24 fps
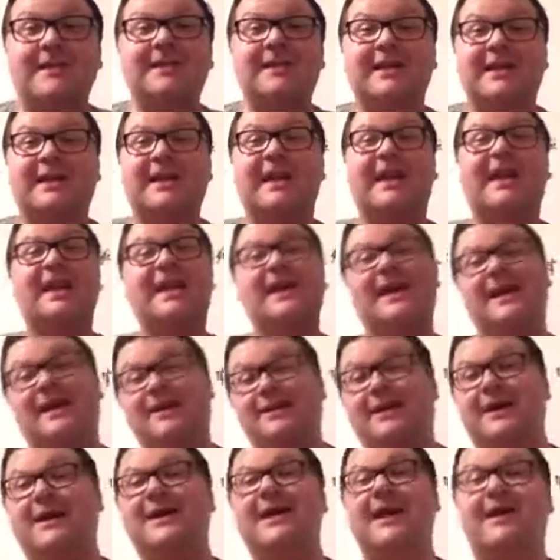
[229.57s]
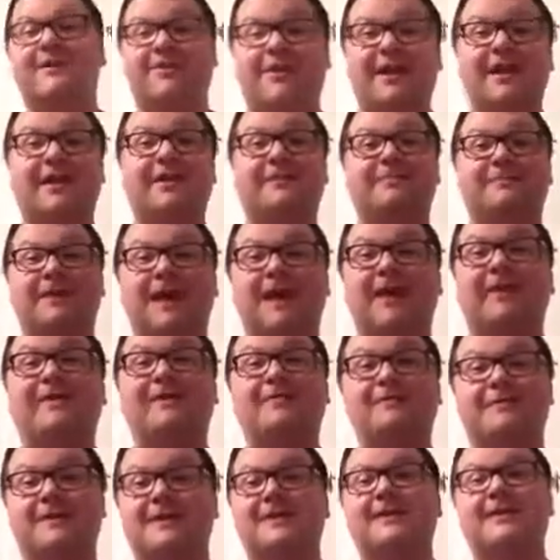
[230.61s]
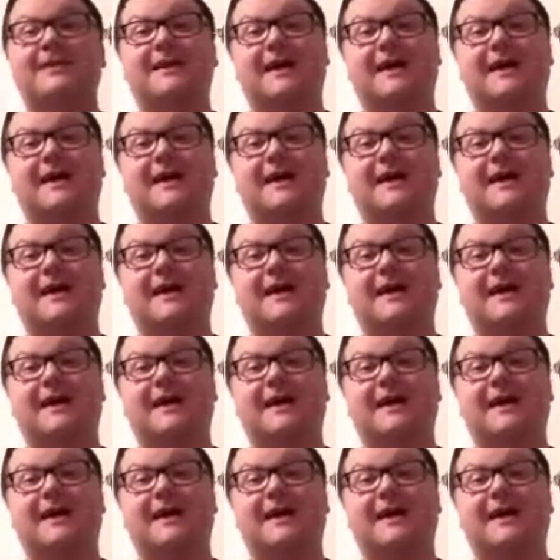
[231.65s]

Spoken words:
I just say, hey, I got a thing in the mail, and